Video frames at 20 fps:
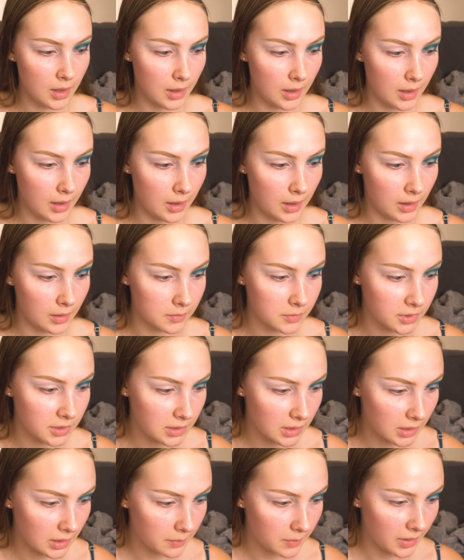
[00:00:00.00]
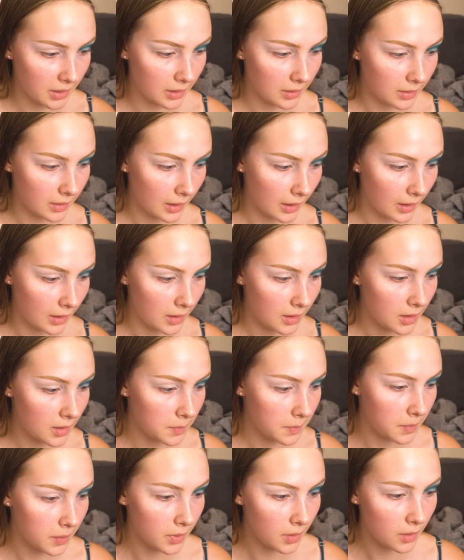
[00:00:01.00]
I am just going to pick that
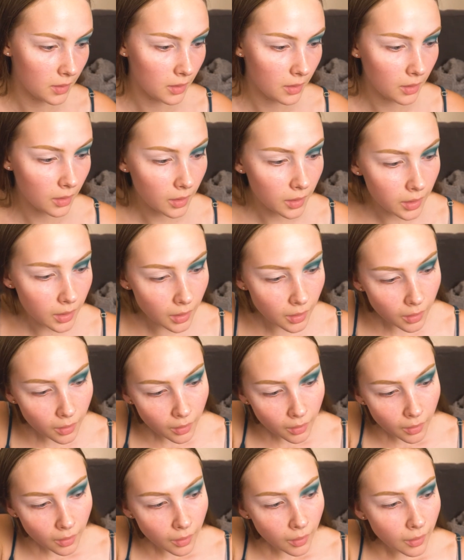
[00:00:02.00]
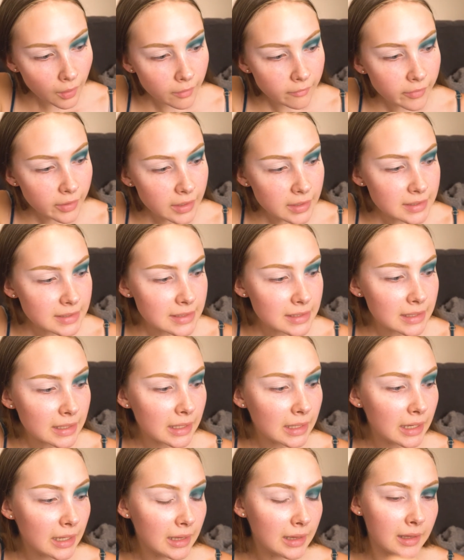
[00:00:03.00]
up on a very
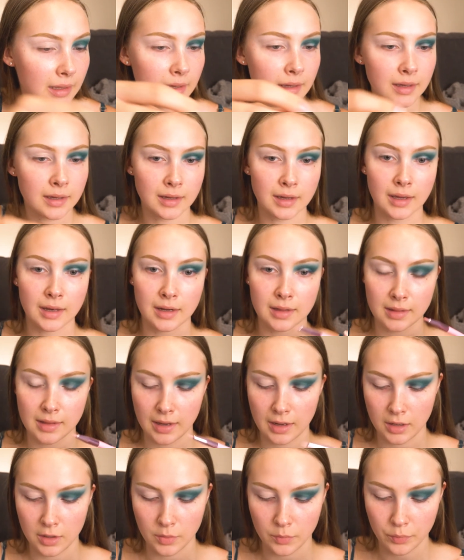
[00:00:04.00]
skinny kind of liner